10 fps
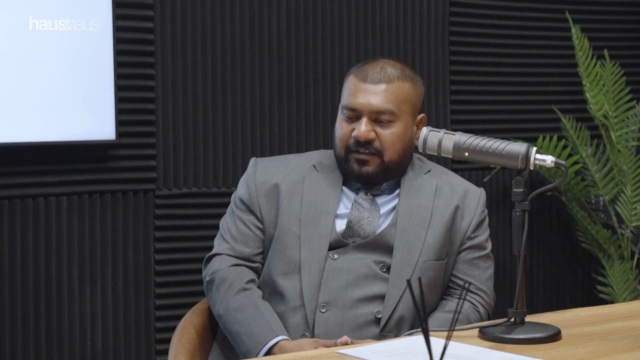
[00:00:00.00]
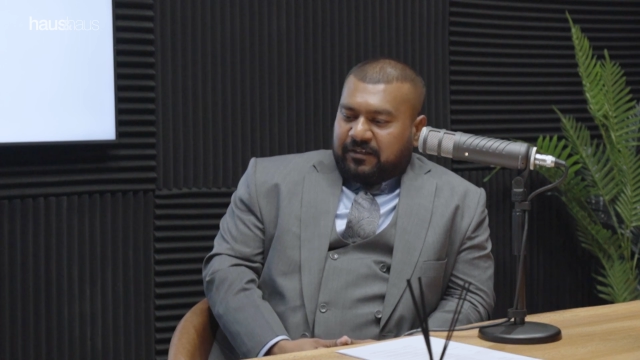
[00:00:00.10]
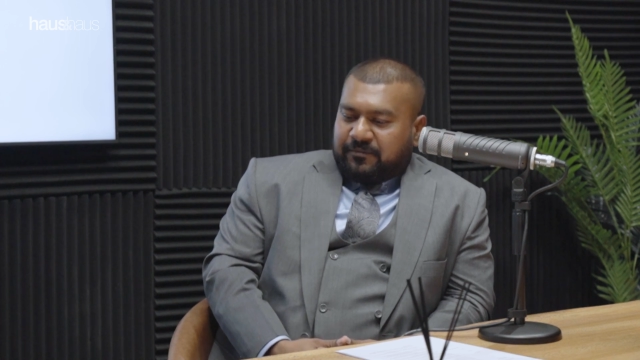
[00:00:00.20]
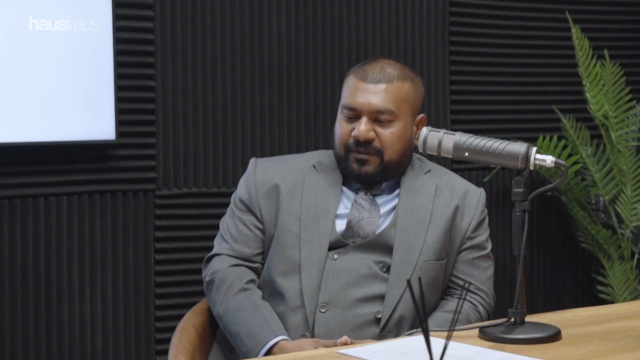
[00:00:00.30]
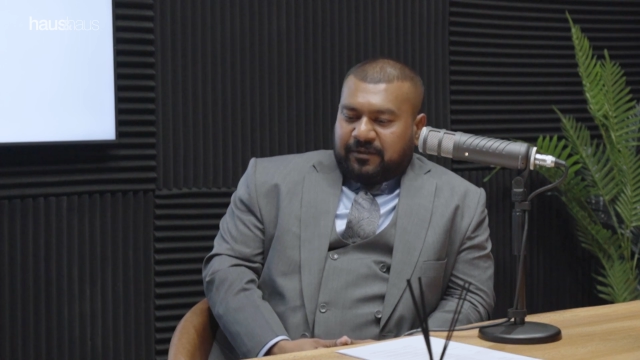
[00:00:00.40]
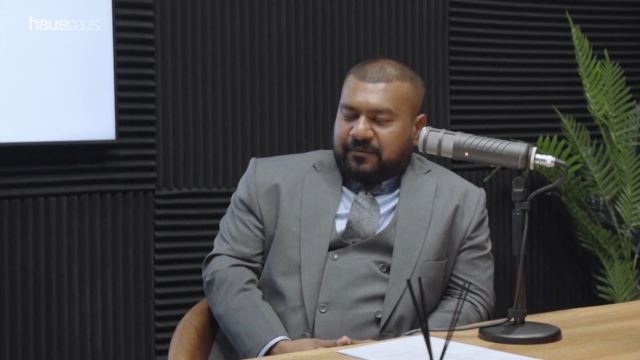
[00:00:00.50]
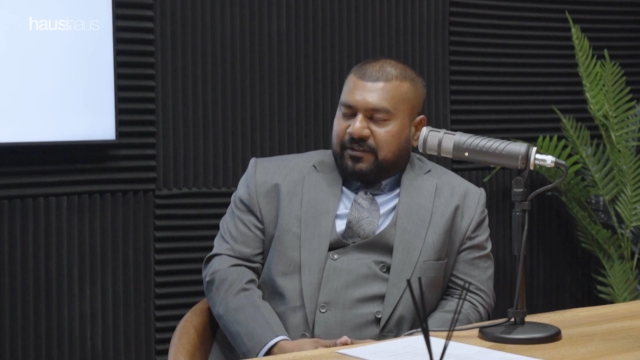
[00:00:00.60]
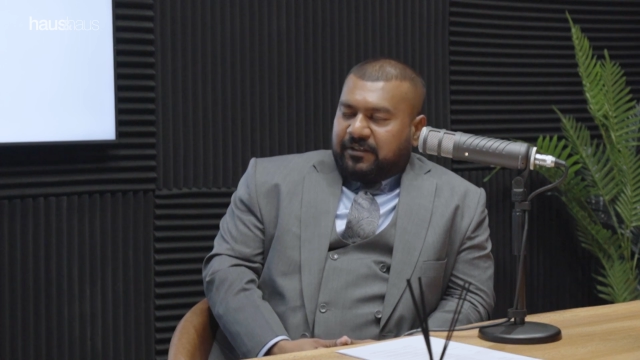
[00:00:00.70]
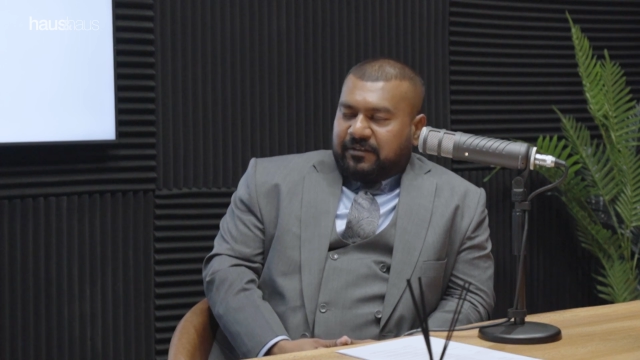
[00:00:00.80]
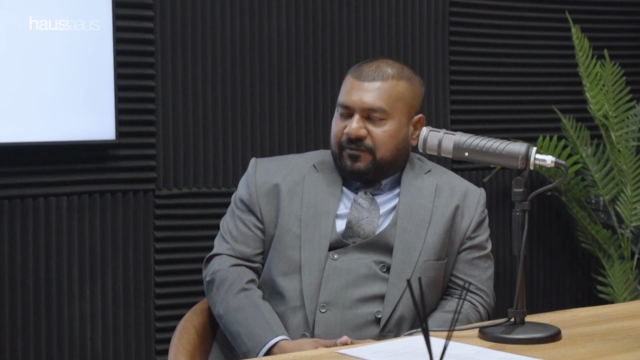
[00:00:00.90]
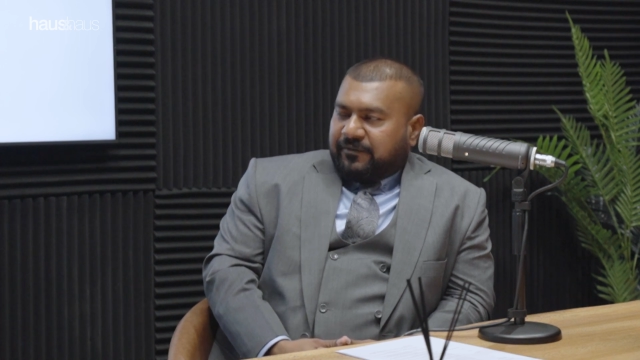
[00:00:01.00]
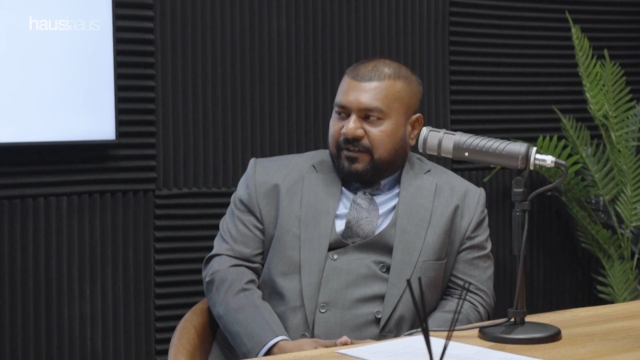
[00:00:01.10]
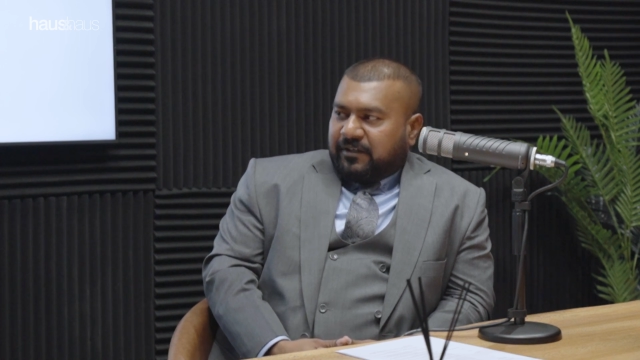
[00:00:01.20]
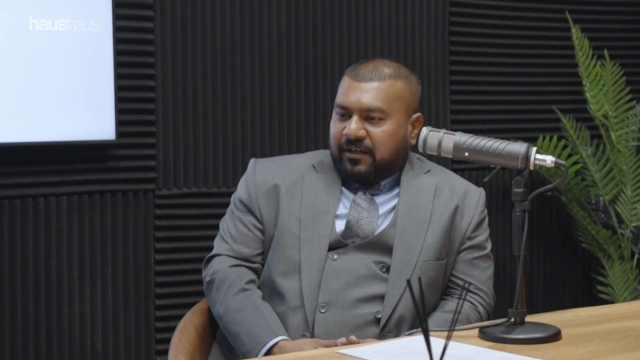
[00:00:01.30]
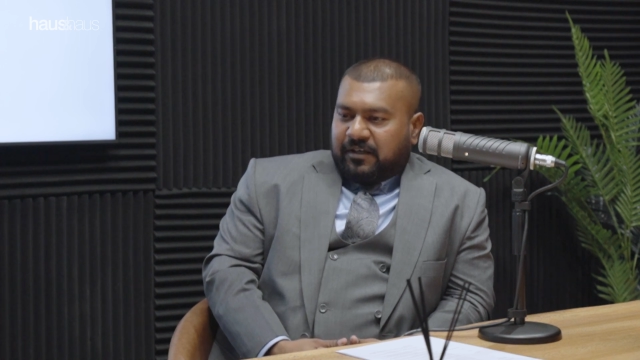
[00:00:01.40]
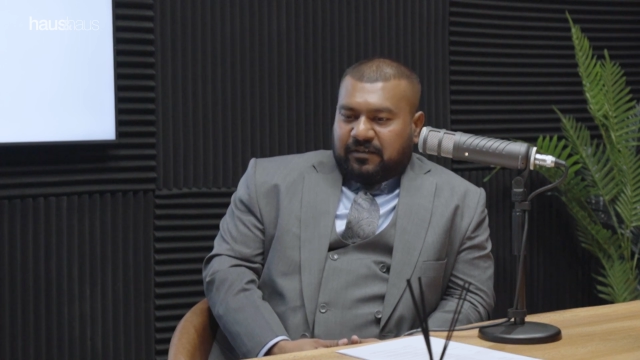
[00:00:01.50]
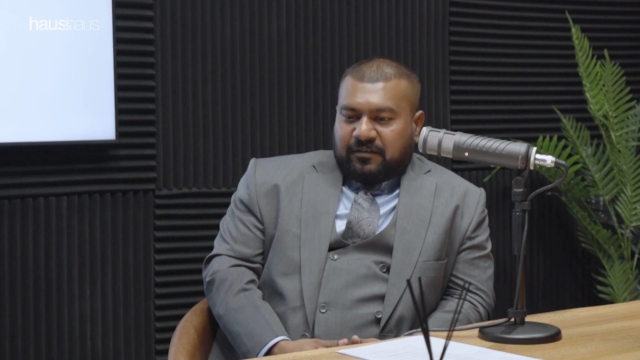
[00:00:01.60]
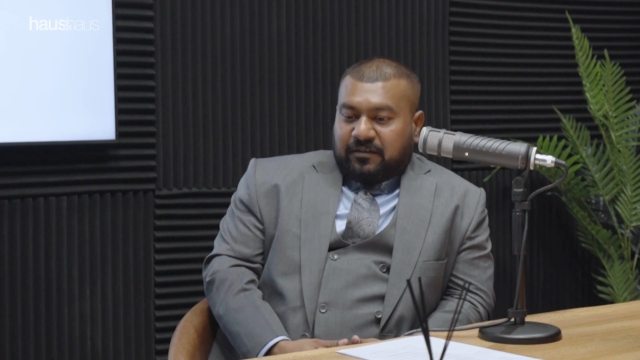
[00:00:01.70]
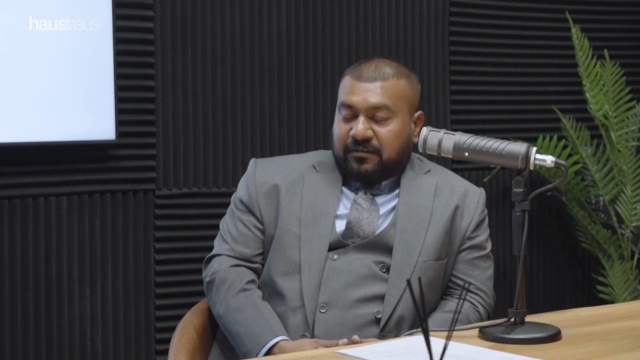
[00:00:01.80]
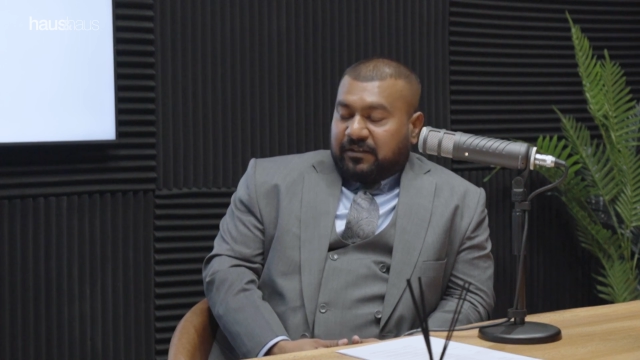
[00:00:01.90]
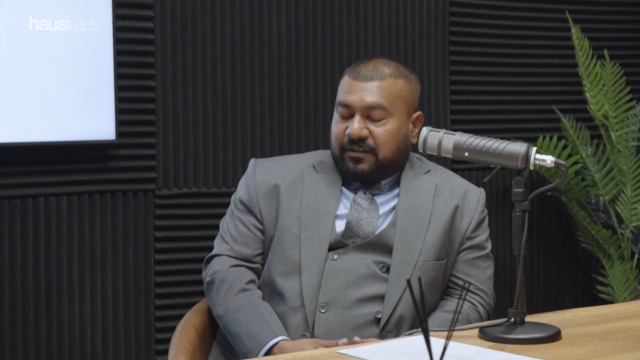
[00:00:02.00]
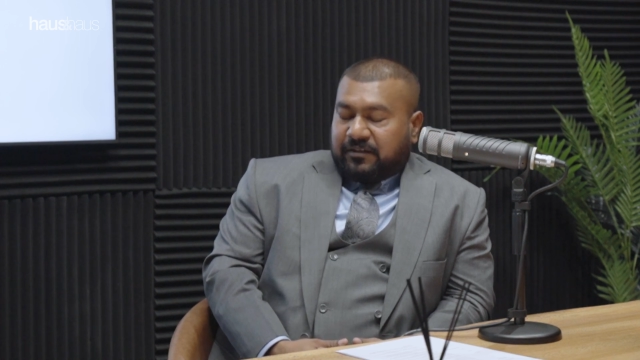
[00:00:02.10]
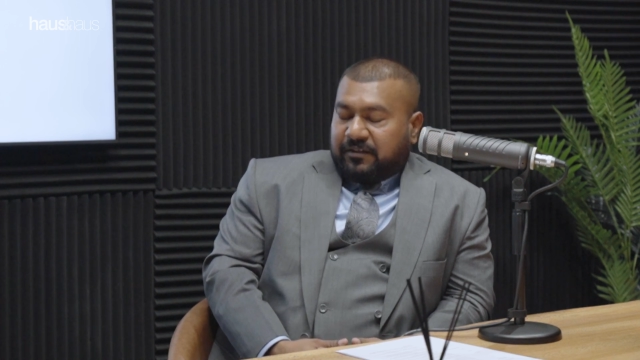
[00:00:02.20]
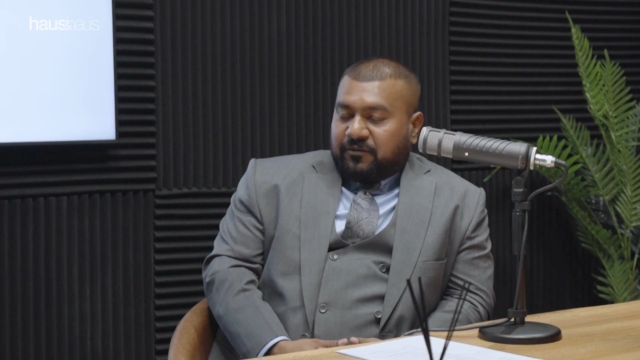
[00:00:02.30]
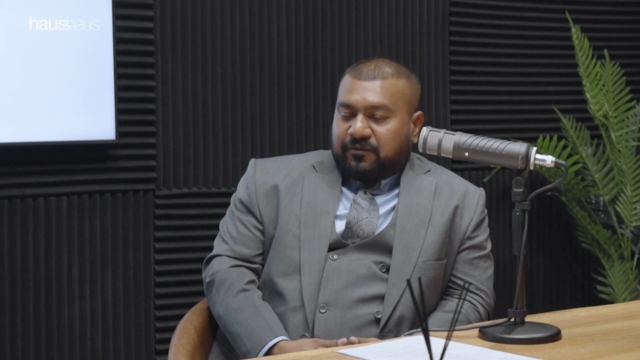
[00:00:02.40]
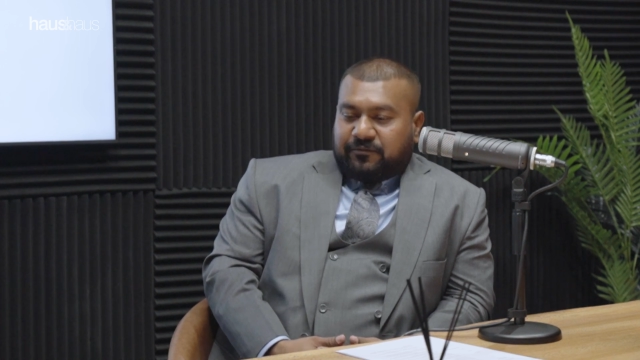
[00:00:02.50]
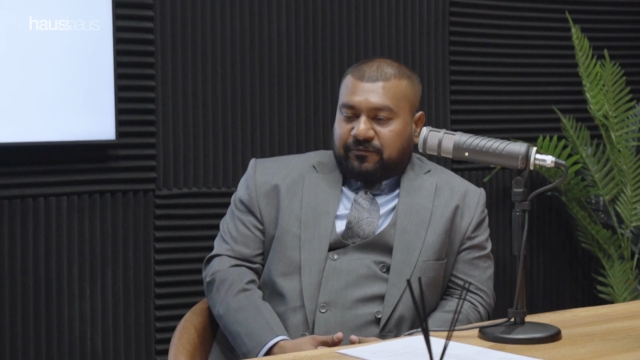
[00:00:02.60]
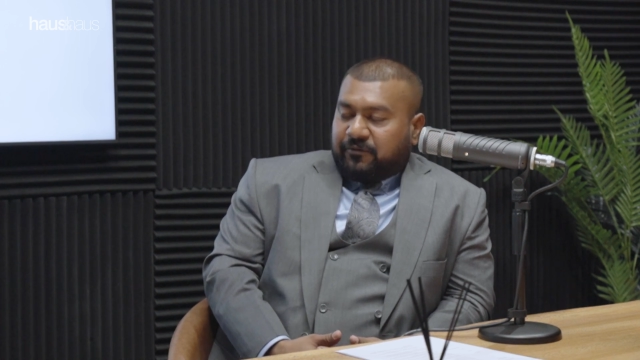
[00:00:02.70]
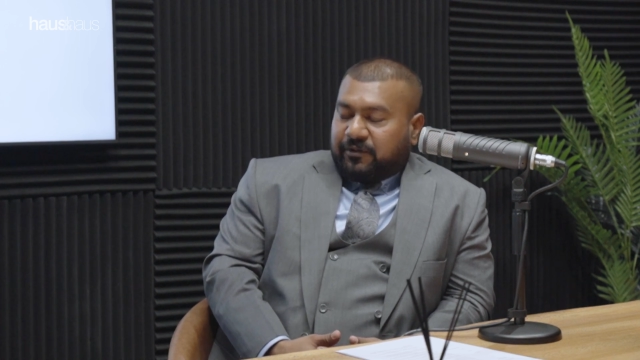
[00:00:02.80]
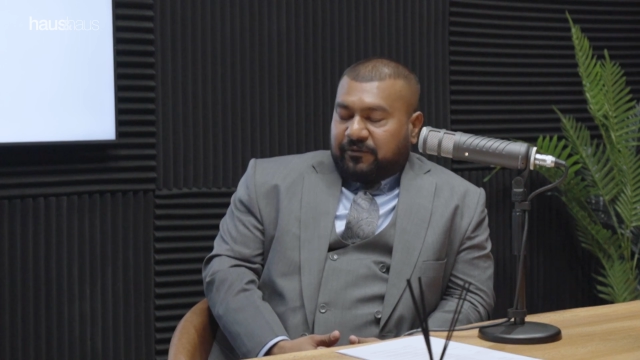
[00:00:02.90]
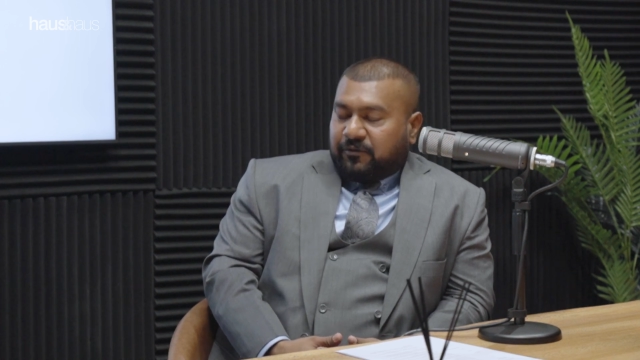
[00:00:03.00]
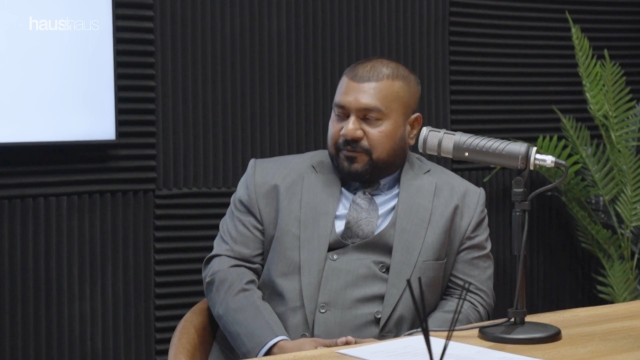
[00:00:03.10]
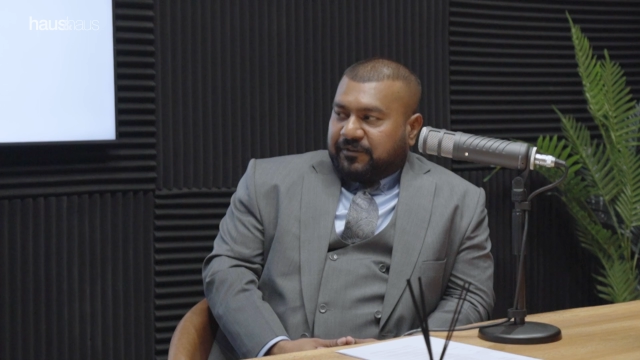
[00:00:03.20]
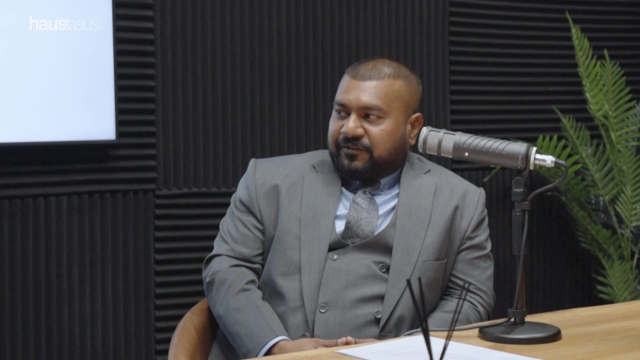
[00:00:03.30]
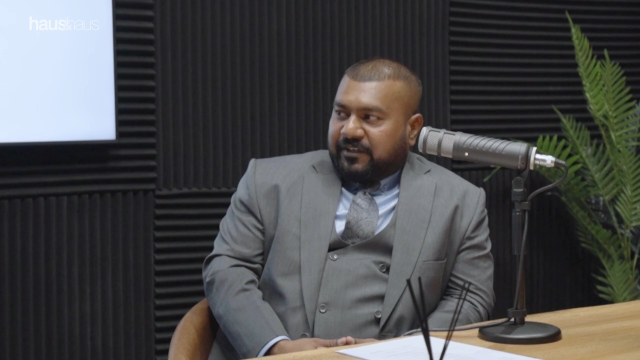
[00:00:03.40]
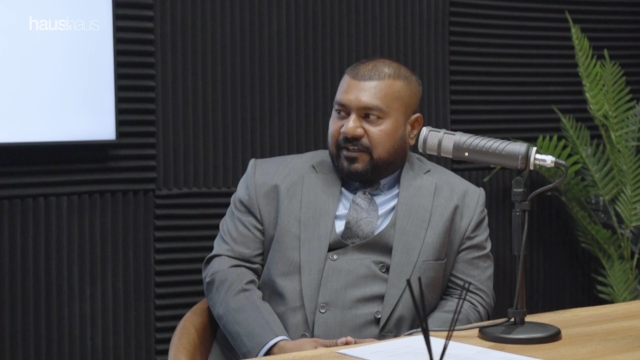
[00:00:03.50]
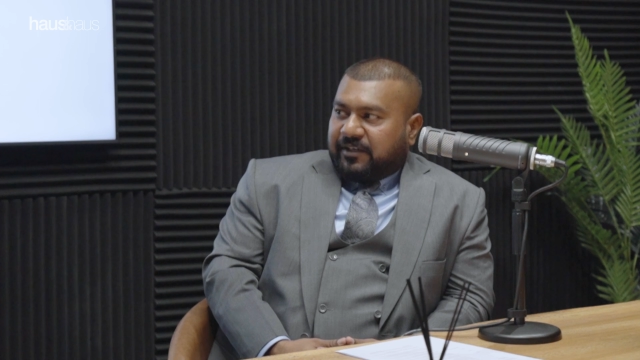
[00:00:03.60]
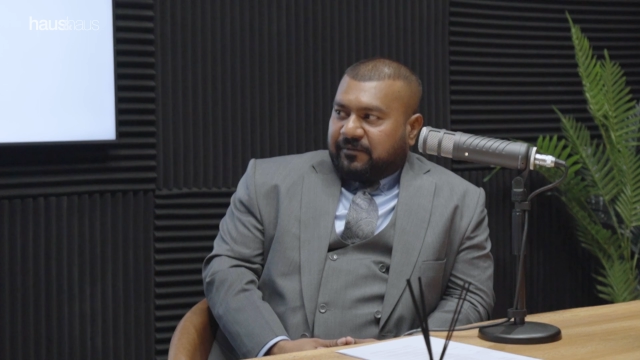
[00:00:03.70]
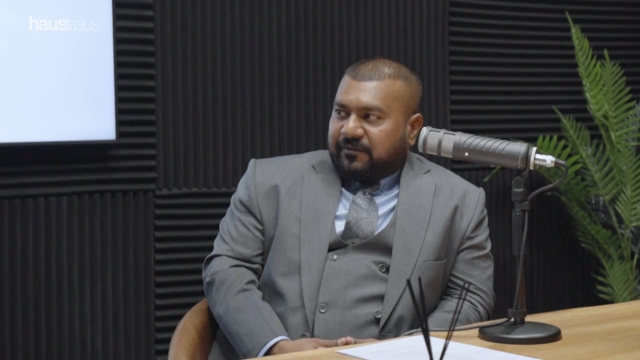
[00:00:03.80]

They can make money either way, and they can think of whatever options they have.